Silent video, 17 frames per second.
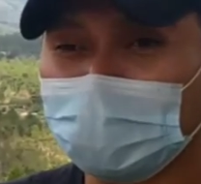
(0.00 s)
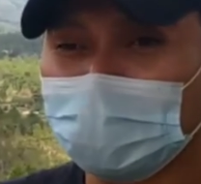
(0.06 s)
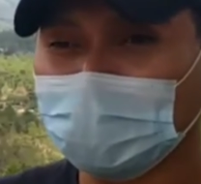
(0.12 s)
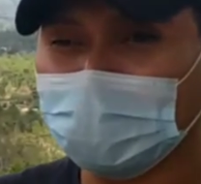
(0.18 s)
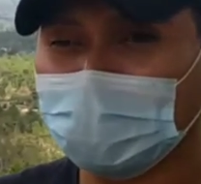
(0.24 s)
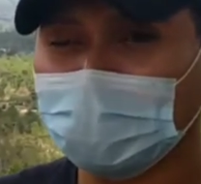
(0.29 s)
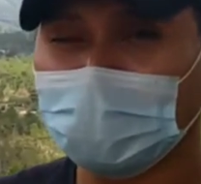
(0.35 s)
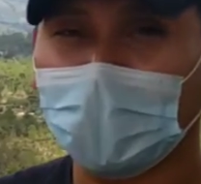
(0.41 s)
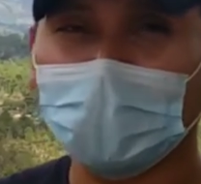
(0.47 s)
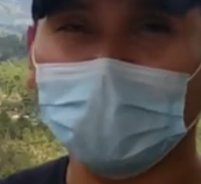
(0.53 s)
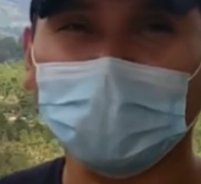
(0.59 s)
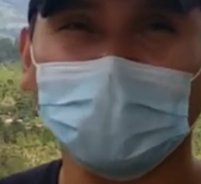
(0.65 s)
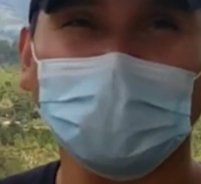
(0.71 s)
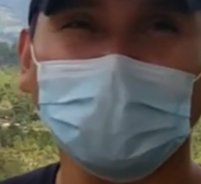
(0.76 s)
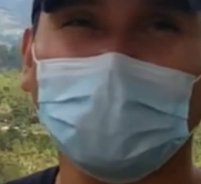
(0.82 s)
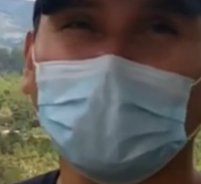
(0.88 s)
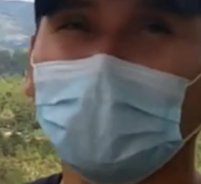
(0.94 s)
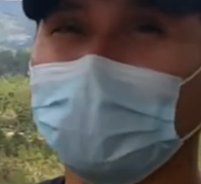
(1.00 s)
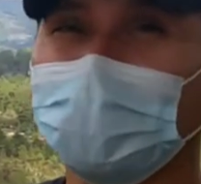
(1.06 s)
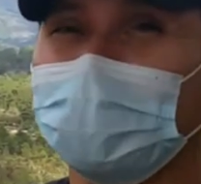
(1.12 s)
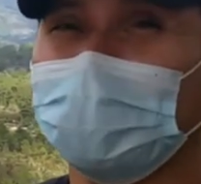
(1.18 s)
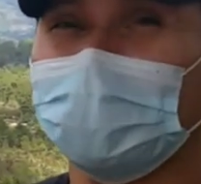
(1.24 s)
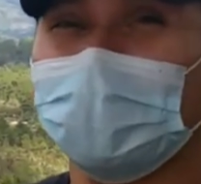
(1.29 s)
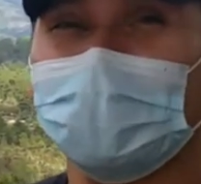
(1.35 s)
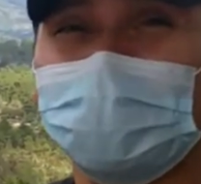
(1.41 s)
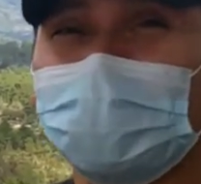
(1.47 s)
The doctors told her
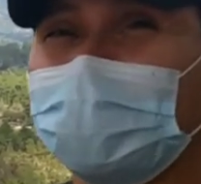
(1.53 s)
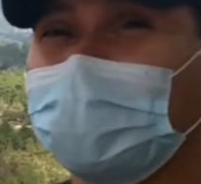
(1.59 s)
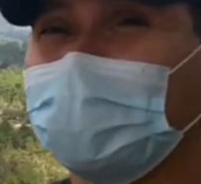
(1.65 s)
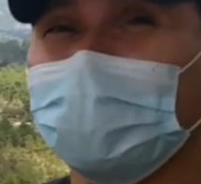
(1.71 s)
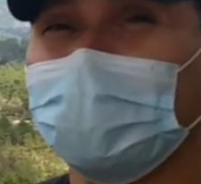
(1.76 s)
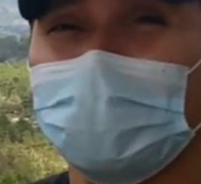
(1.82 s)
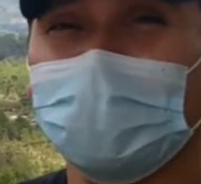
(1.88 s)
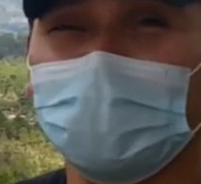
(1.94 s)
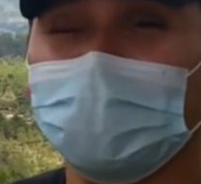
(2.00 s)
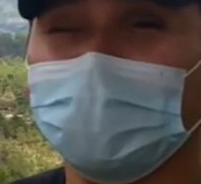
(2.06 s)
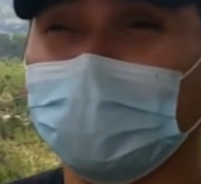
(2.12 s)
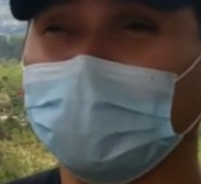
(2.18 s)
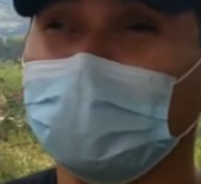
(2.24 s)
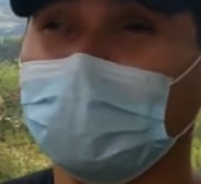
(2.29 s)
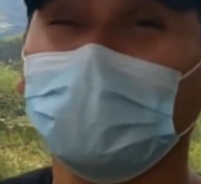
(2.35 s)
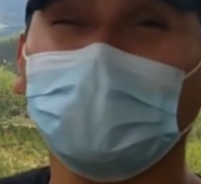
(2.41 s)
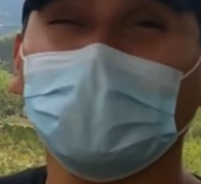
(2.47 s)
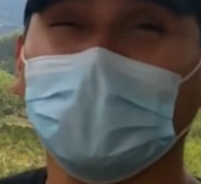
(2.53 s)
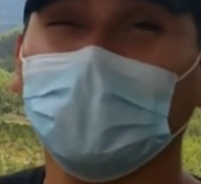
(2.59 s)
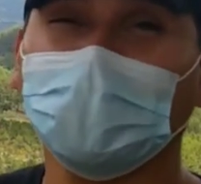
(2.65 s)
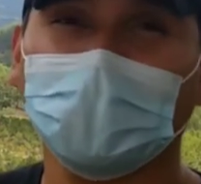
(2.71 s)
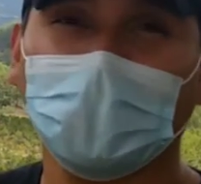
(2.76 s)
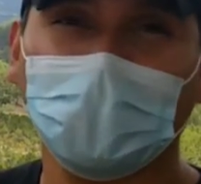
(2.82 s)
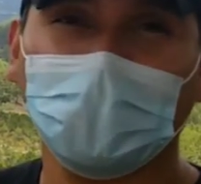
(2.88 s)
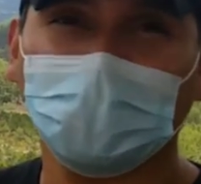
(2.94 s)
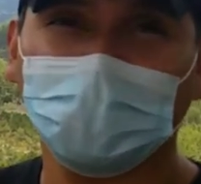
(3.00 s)
that she would
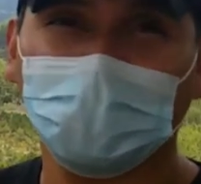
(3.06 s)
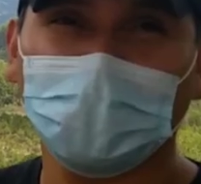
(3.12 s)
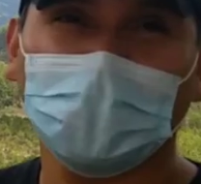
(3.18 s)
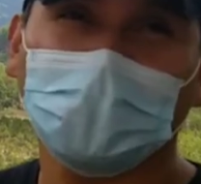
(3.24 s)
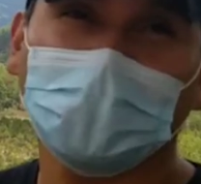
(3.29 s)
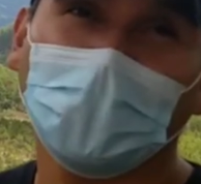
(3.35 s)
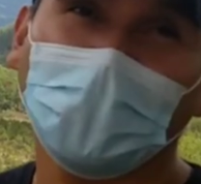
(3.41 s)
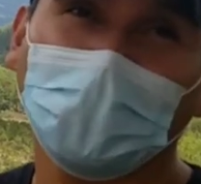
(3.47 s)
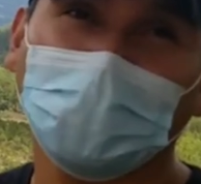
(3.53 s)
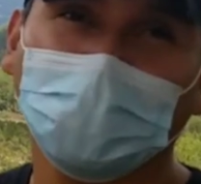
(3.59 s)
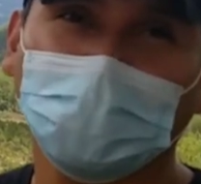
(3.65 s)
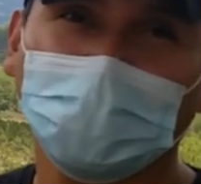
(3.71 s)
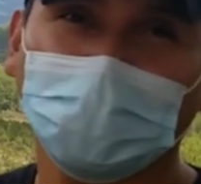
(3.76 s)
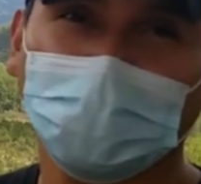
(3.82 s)
never be a mom.